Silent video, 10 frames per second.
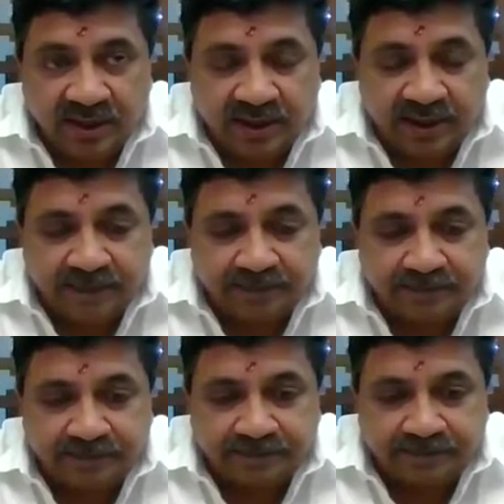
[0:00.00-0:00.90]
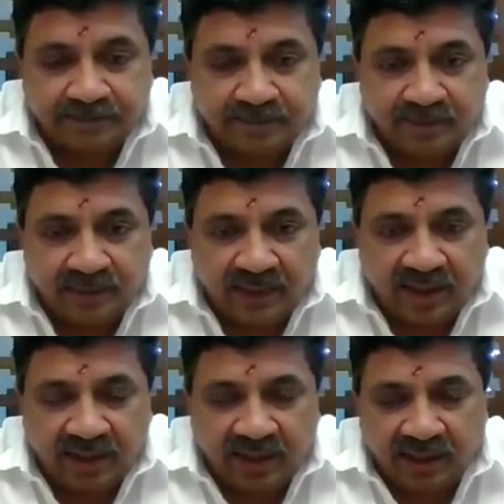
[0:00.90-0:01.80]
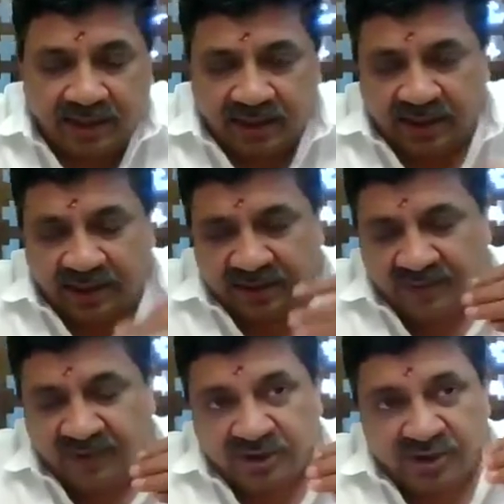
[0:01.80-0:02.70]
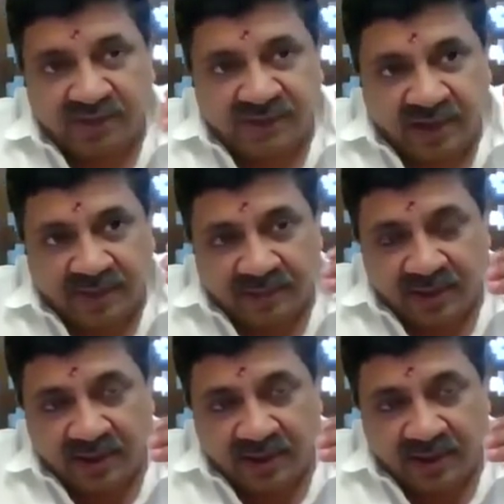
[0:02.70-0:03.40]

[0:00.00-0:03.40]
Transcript: And it is a function of time.